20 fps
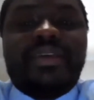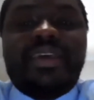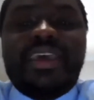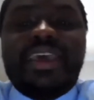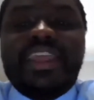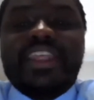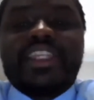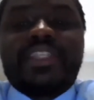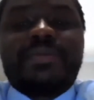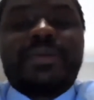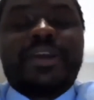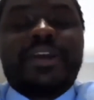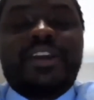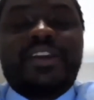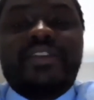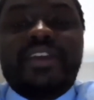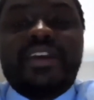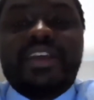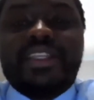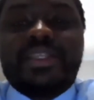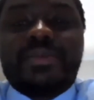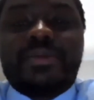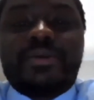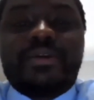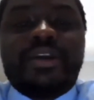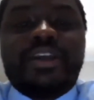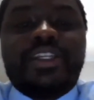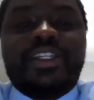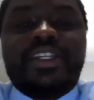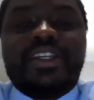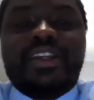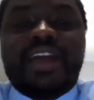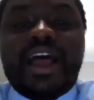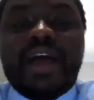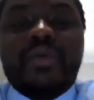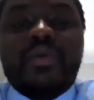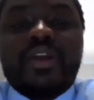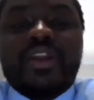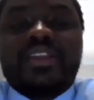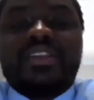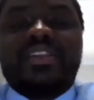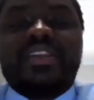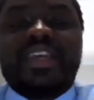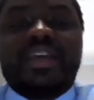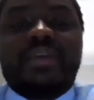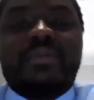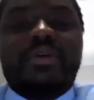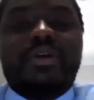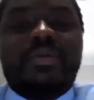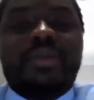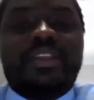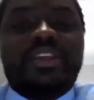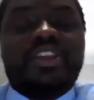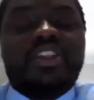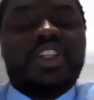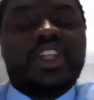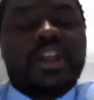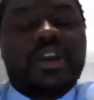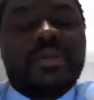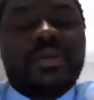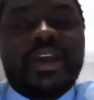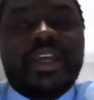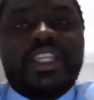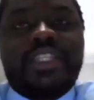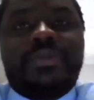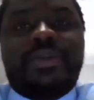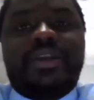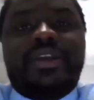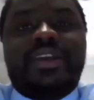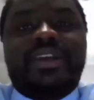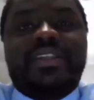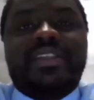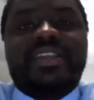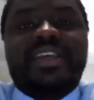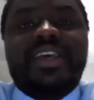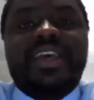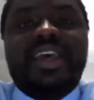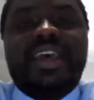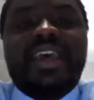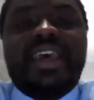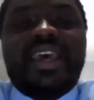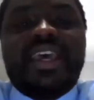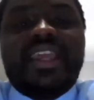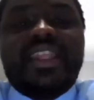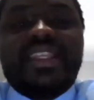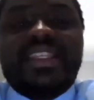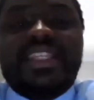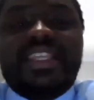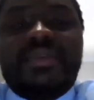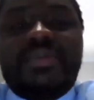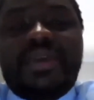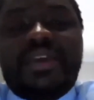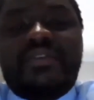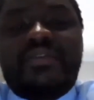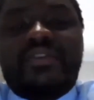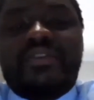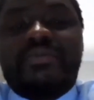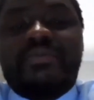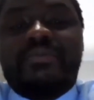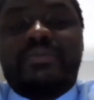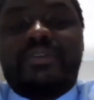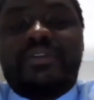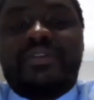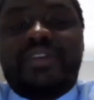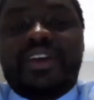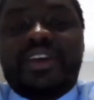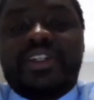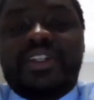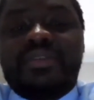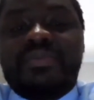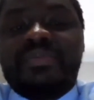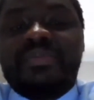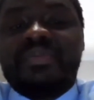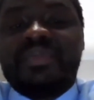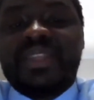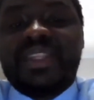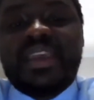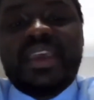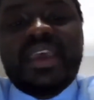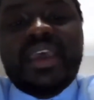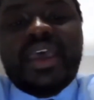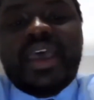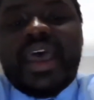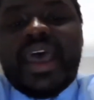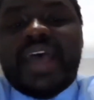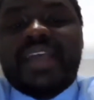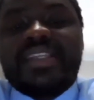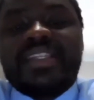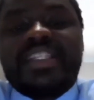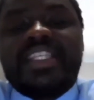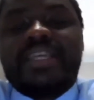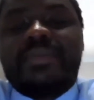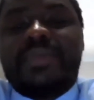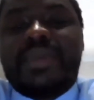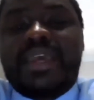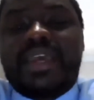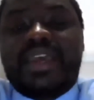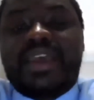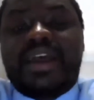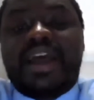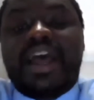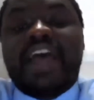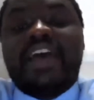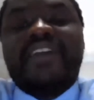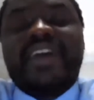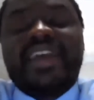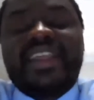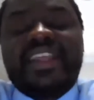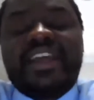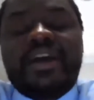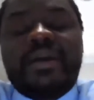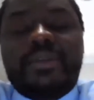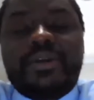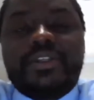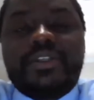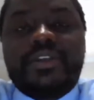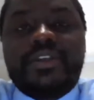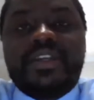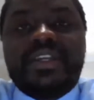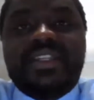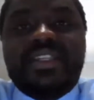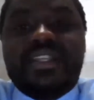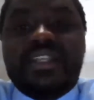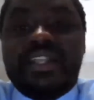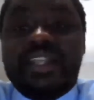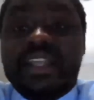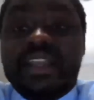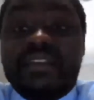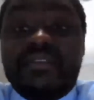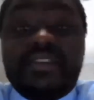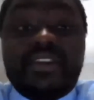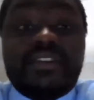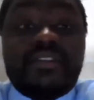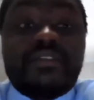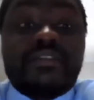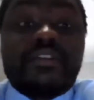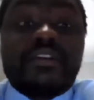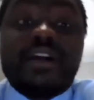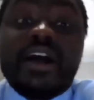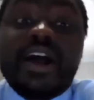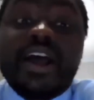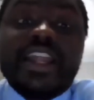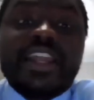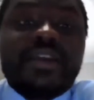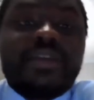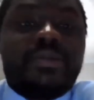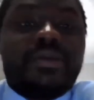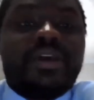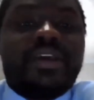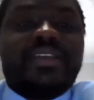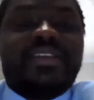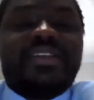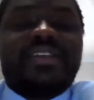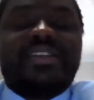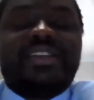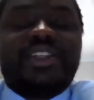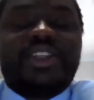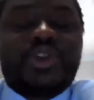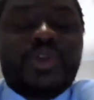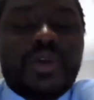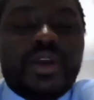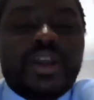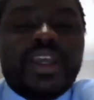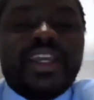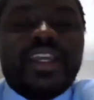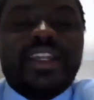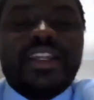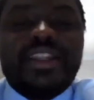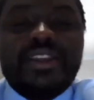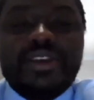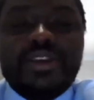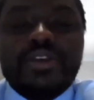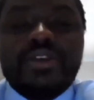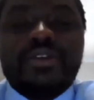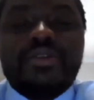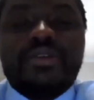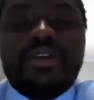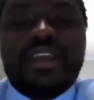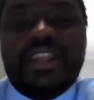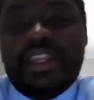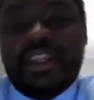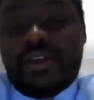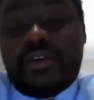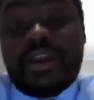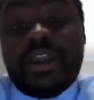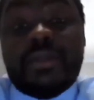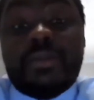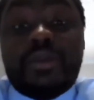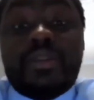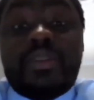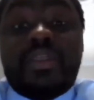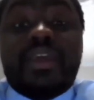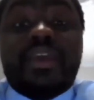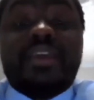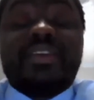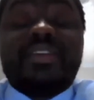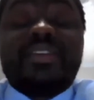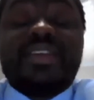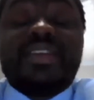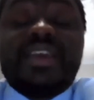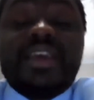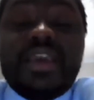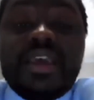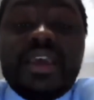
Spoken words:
In the spirit of the inspiration, I wanted to take a moment to share my experience in the CPA profession. As a CPA, I've had the opportunity to live in a variety of places and trying new and incredible things.